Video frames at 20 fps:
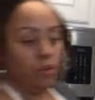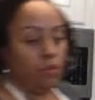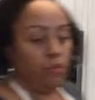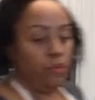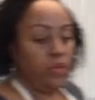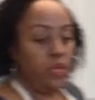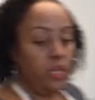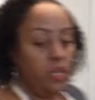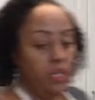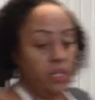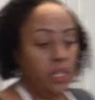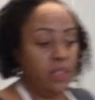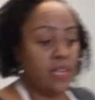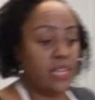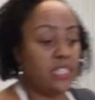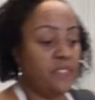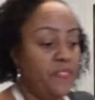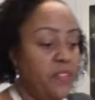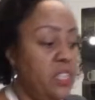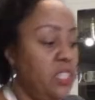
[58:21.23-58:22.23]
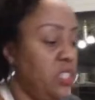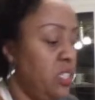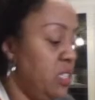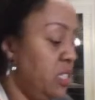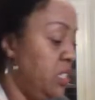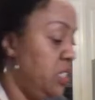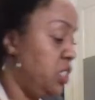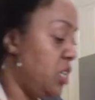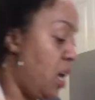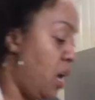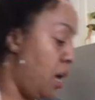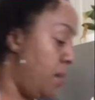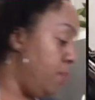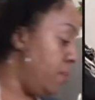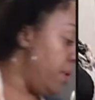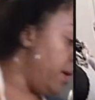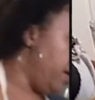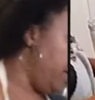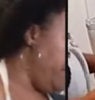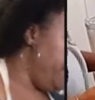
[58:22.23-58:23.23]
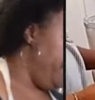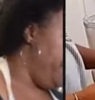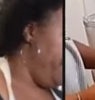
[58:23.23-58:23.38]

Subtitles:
really that's finishing the job, right?